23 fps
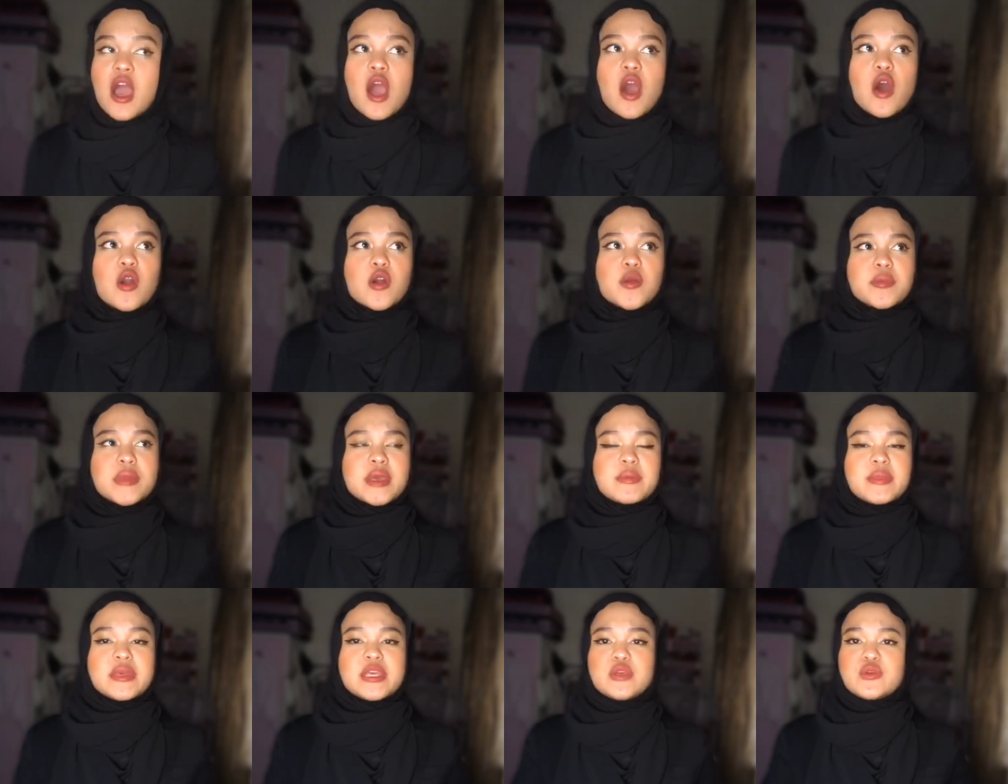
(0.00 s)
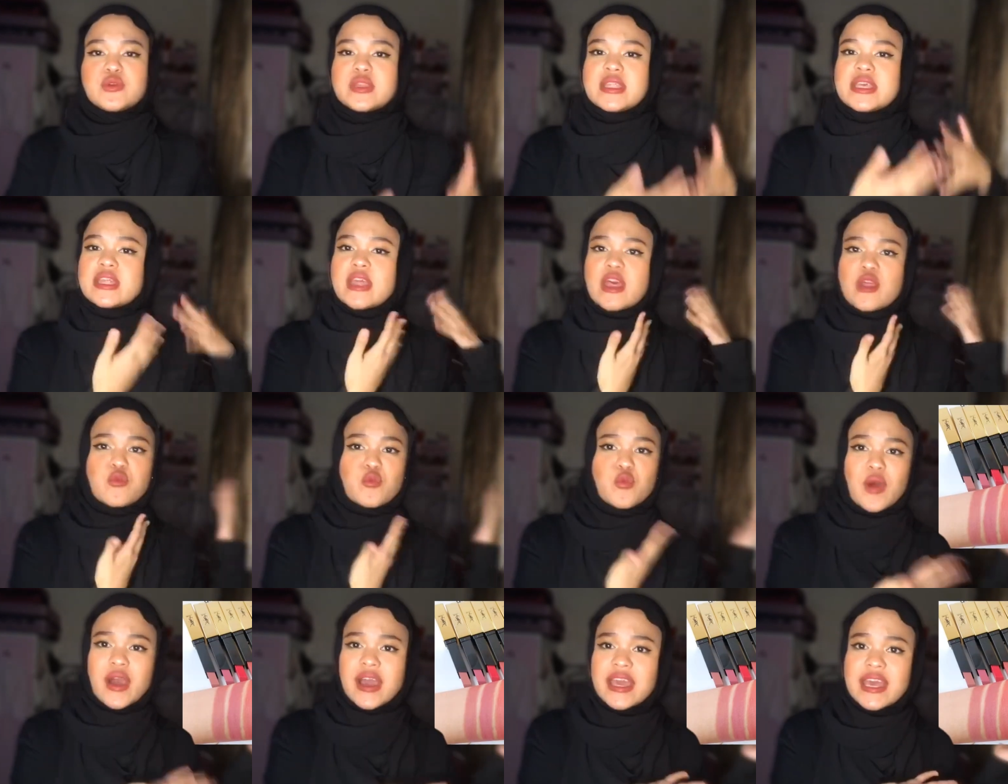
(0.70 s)
or maybe you need
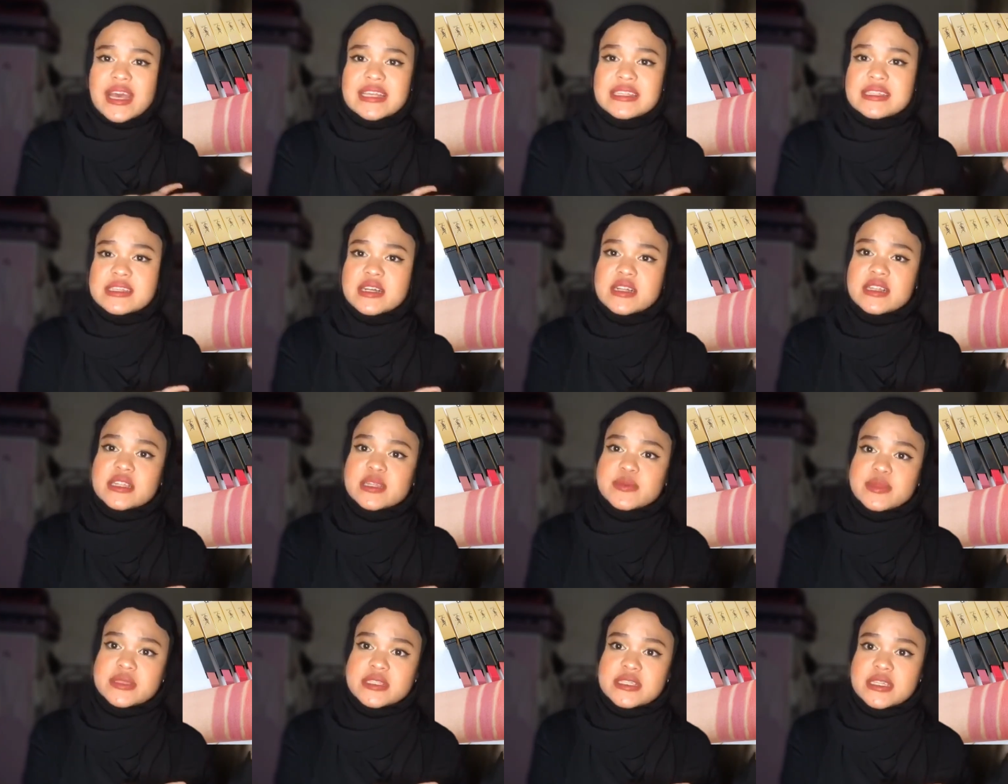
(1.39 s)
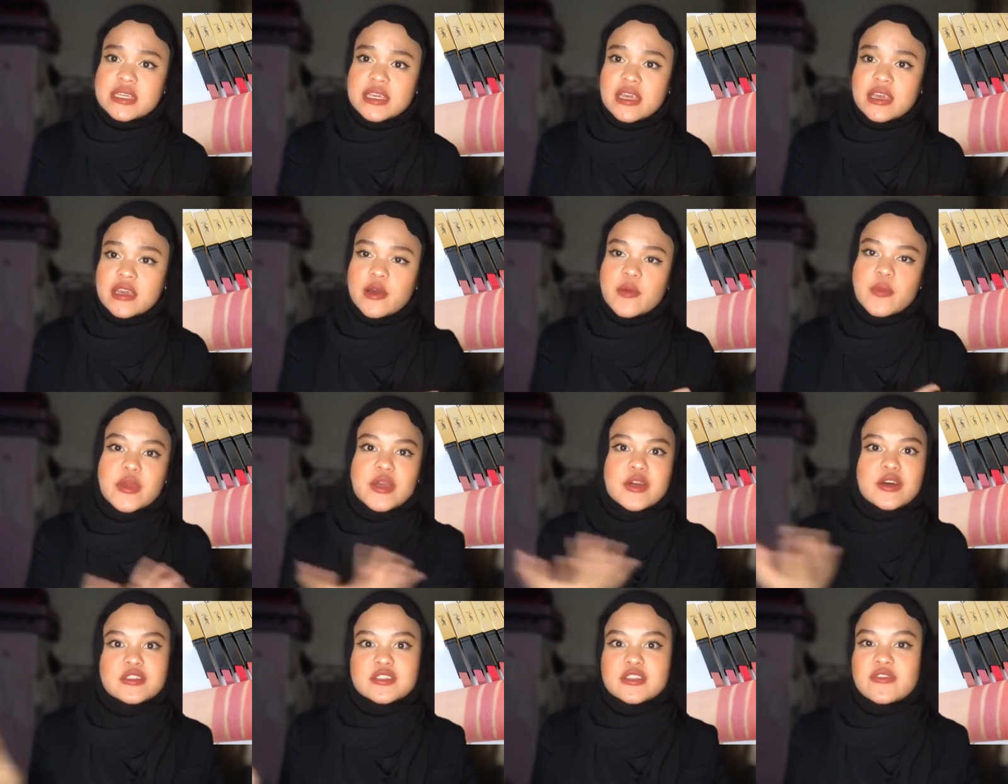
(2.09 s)
an YSL lipstick
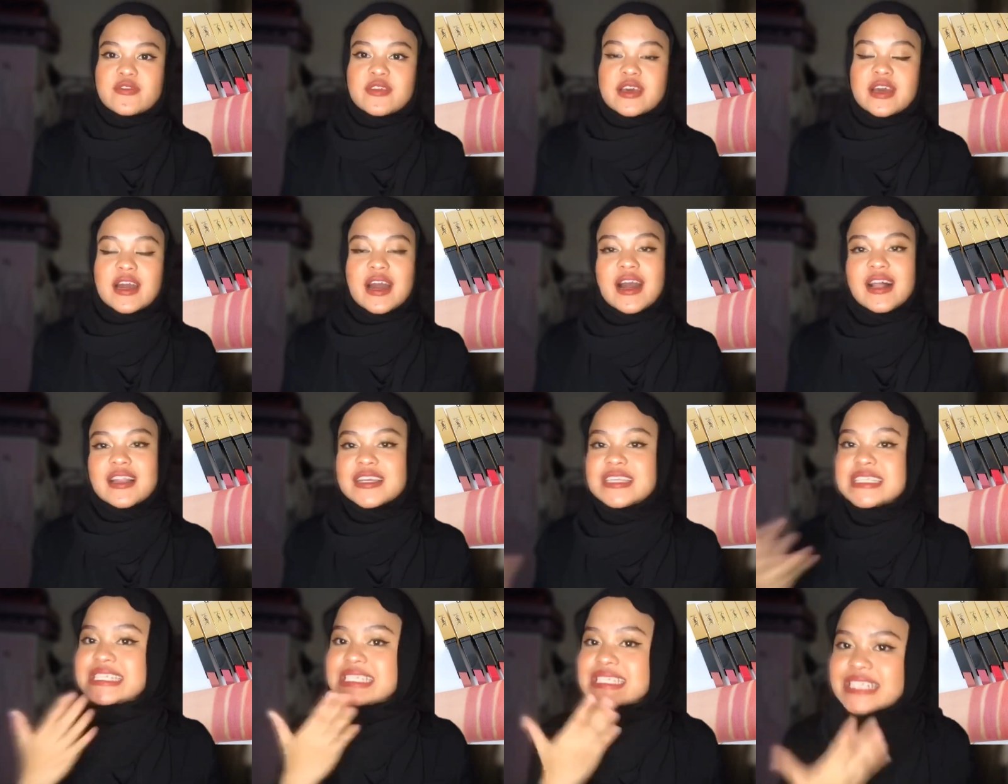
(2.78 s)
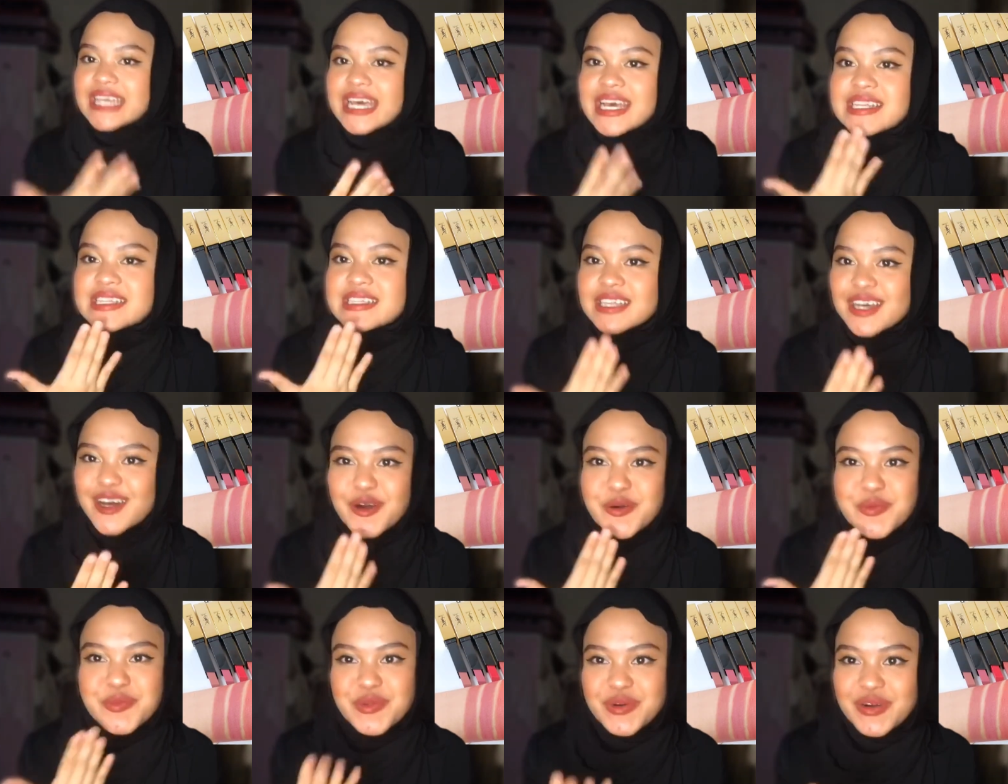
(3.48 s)
because of the color stands
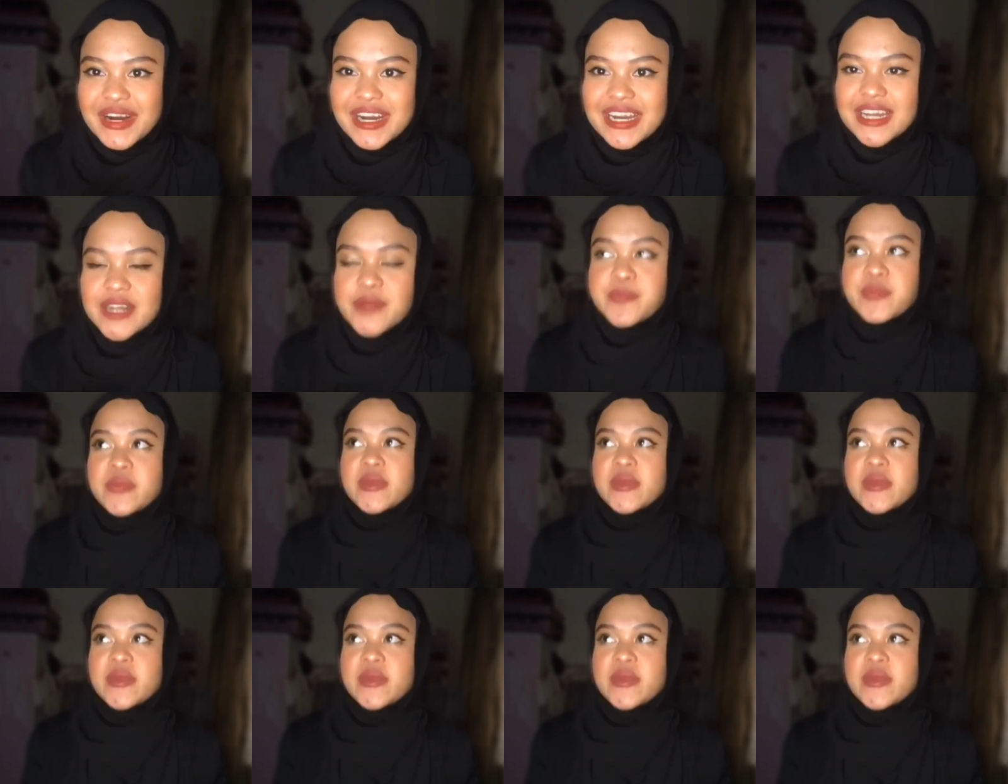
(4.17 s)
out bright.